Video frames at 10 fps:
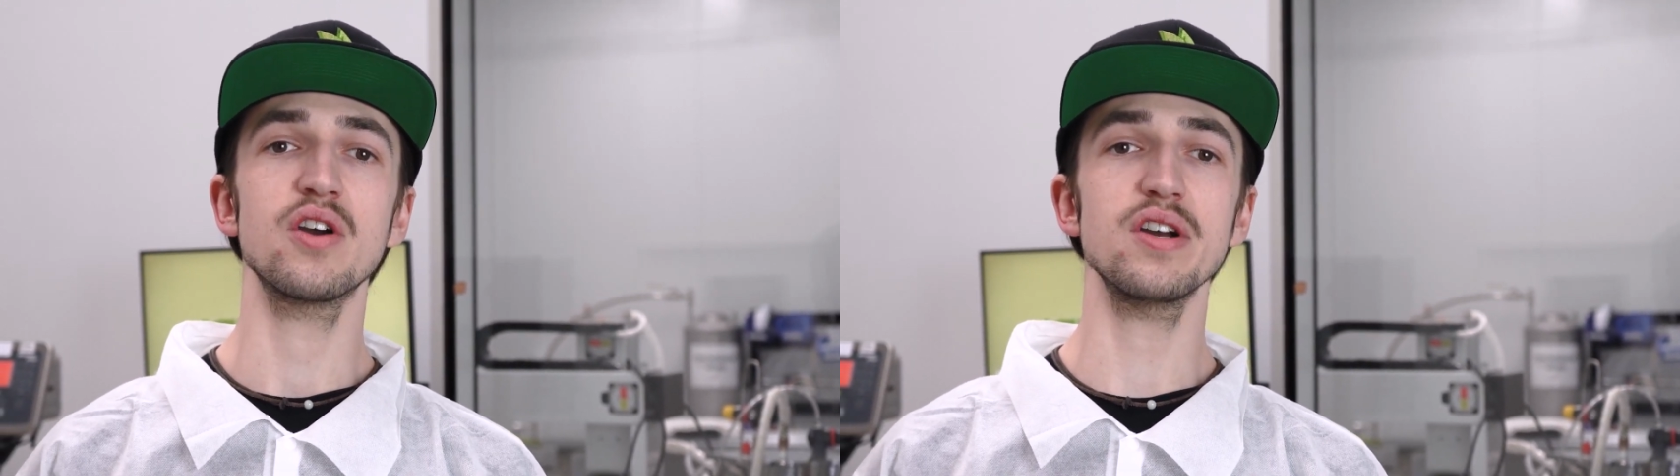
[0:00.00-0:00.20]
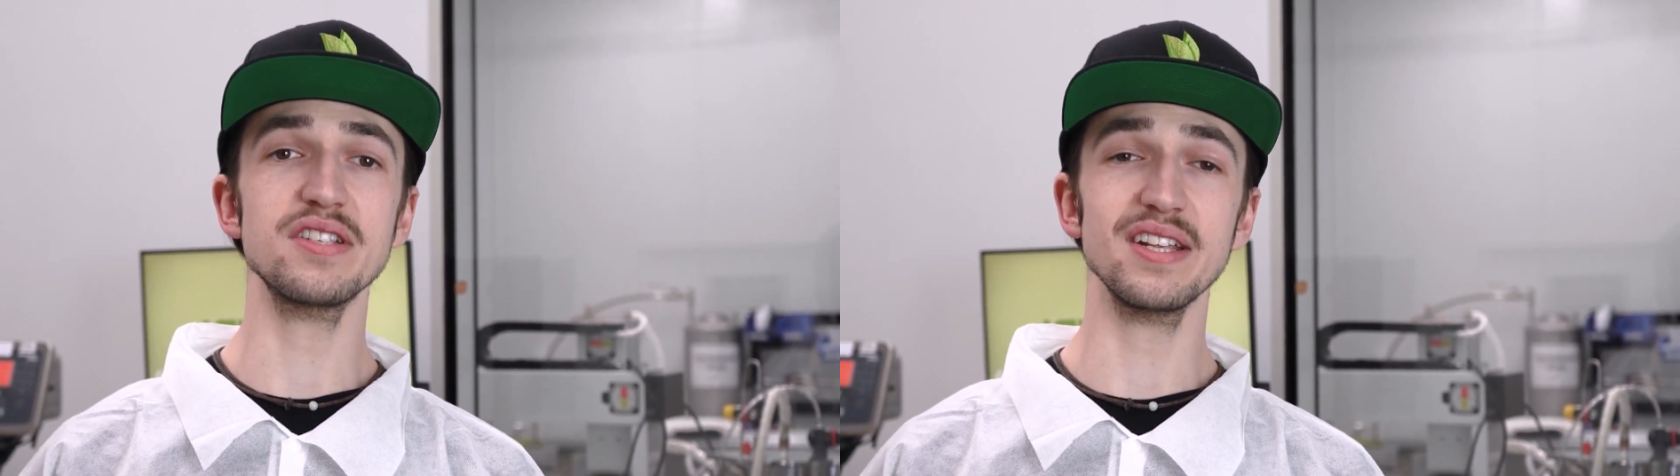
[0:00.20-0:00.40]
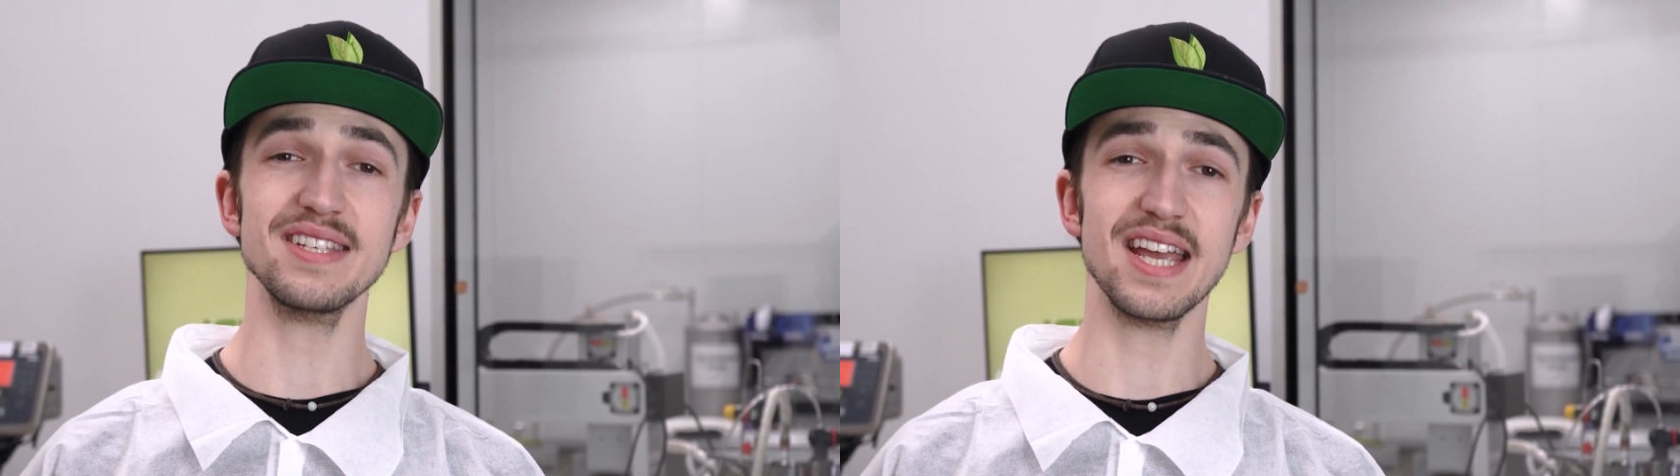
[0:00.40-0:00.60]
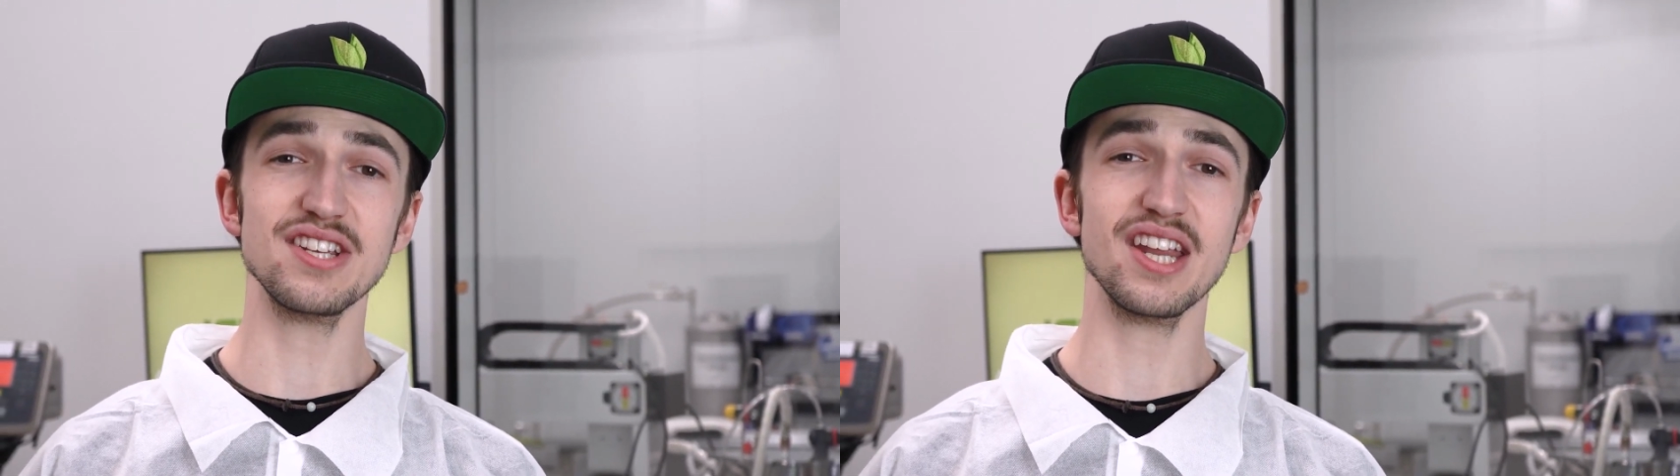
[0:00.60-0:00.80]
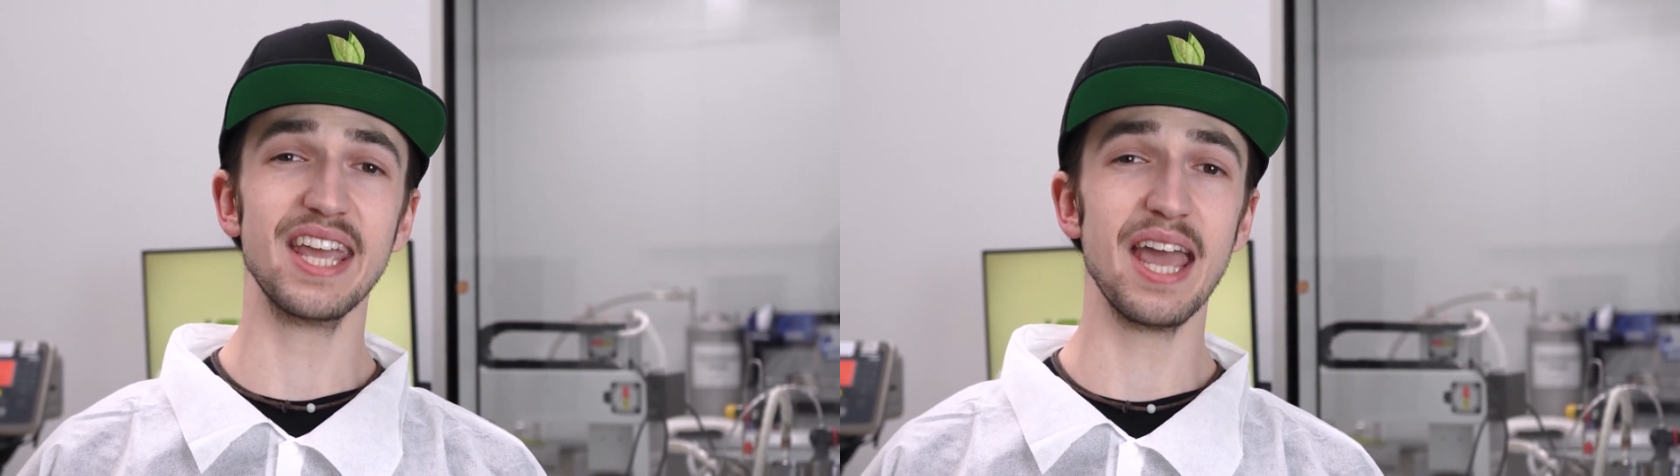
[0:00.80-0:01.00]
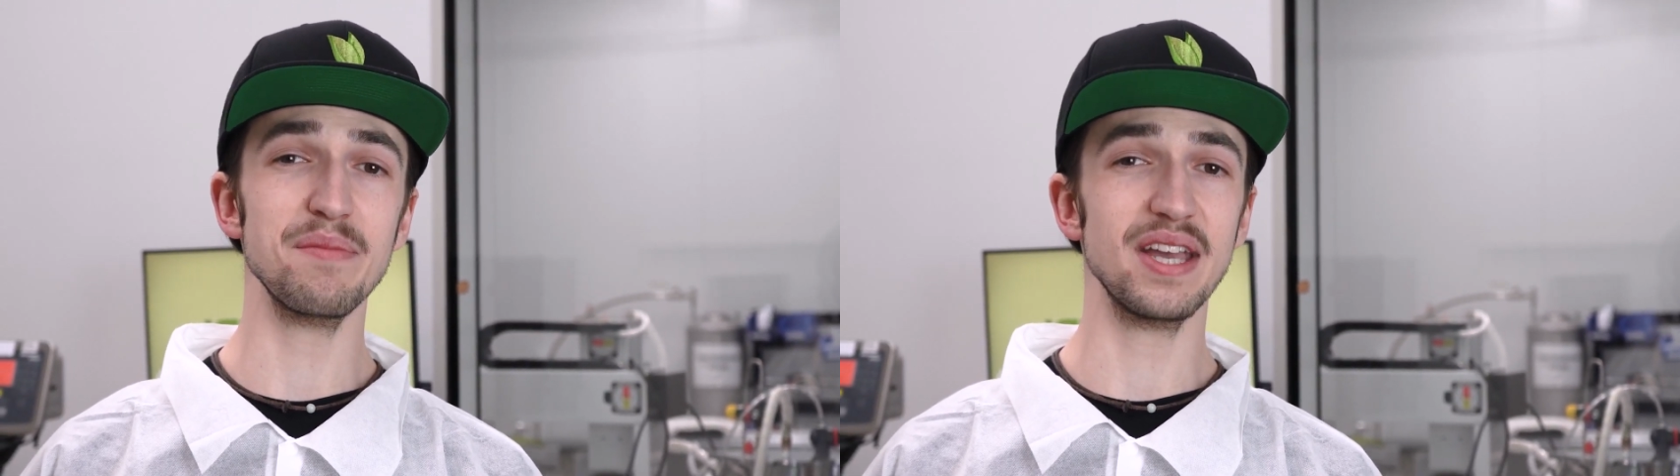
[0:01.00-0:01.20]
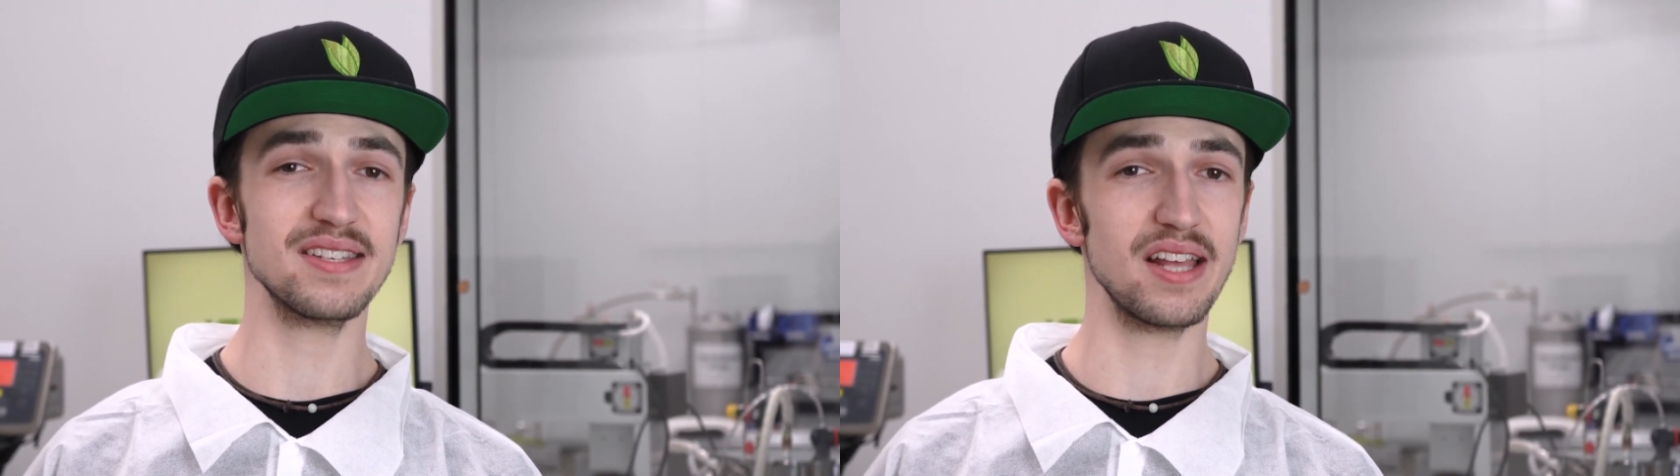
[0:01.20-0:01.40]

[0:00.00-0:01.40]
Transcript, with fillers: Crystallization can be